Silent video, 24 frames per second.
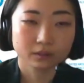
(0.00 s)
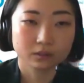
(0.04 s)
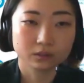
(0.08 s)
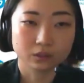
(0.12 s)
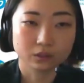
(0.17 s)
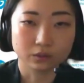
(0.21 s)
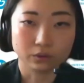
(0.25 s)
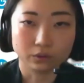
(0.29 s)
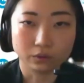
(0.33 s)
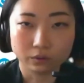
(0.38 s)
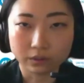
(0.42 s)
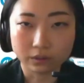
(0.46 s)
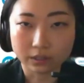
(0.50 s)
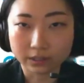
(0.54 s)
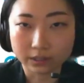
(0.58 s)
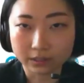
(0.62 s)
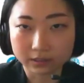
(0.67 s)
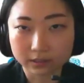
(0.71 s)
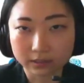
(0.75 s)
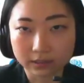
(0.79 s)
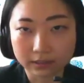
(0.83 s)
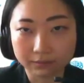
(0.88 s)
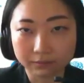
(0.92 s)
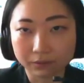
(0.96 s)
So
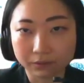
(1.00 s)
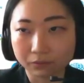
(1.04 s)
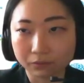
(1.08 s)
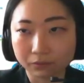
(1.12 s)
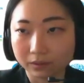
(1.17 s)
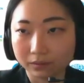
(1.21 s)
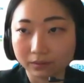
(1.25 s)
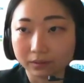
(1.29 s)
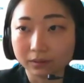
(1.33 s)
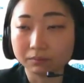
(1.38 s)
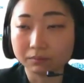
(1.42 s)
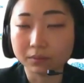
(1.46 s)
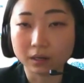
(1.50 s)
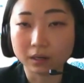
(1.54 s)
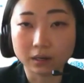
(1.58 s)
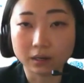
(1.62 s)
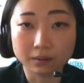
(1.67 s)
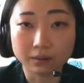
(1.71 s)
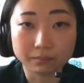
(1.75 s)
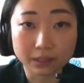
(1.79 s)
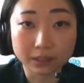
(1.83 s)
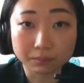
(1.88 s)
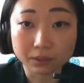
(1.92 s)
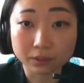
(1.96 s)
as everyone
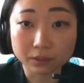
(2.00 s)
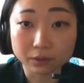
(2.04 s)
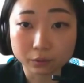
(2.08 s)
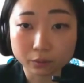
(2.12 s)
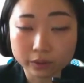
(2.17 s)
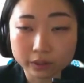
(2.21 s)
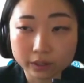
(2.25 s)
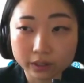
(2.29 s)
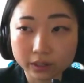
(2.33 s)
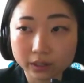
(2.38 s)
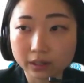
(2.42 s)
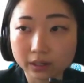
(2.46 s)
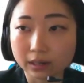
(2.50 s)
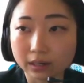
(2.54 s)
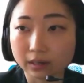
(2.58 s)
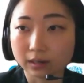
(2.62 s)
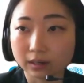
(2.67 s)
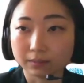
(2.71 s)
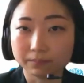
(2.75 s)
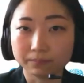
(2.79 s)
may be aware,